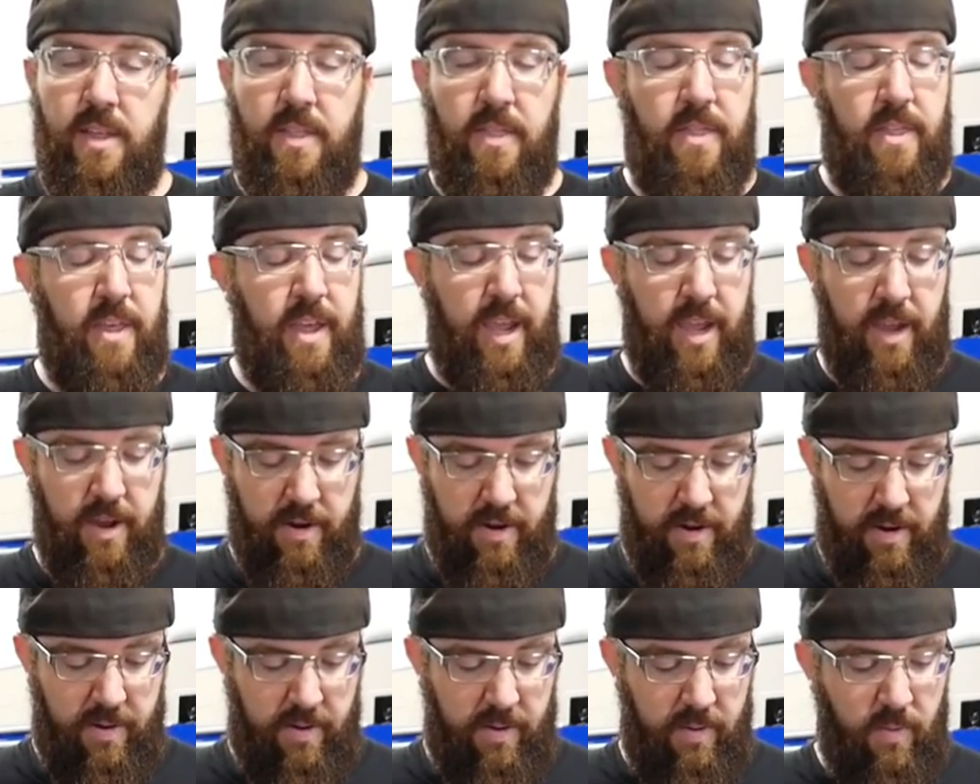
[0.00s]
They
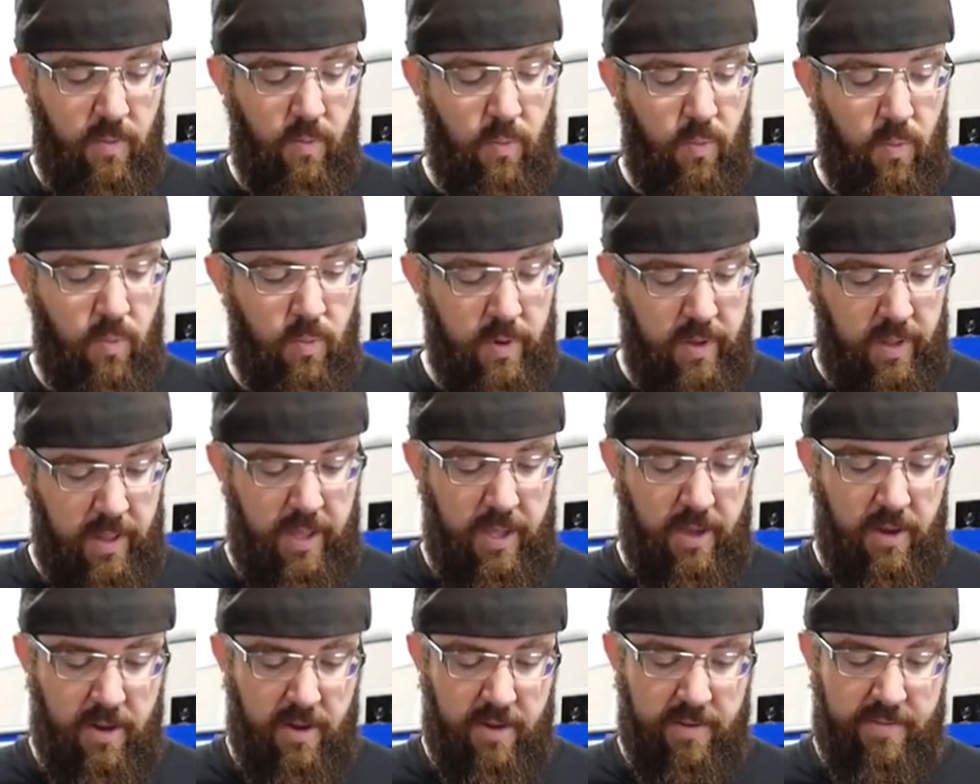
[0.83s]
are
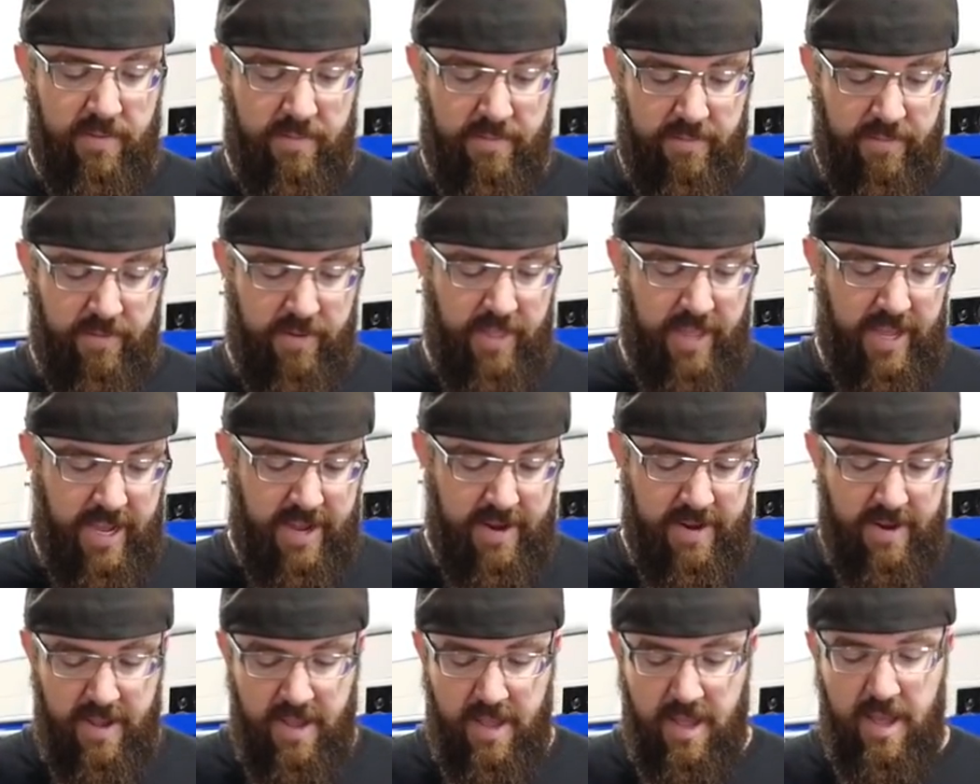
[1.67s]
really awesome for
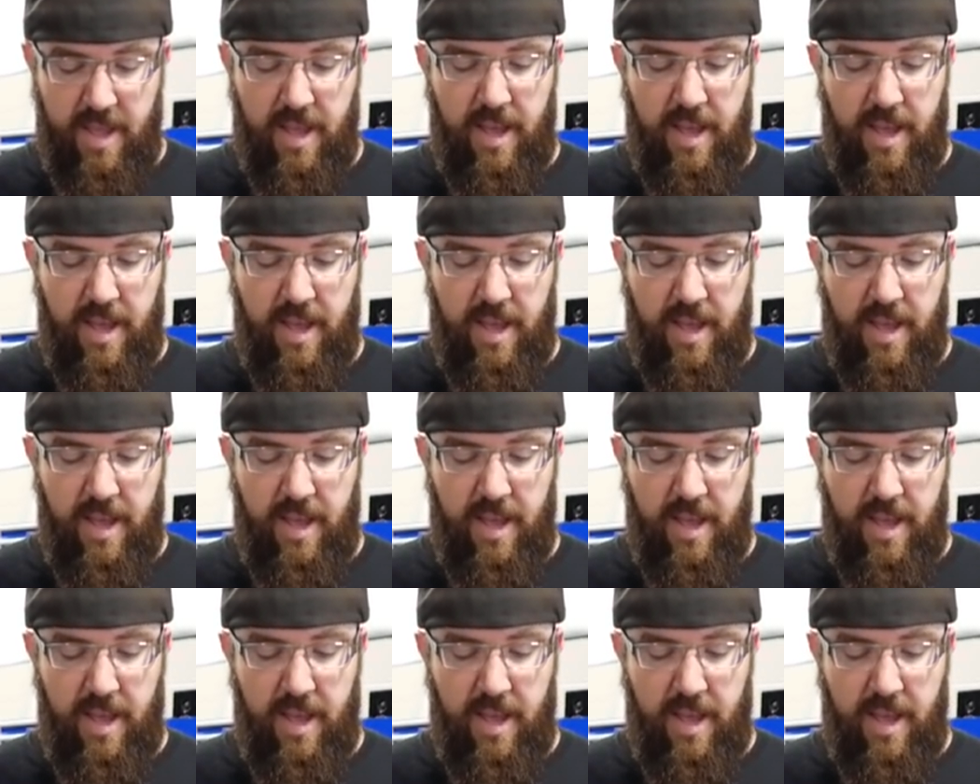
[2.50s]
that.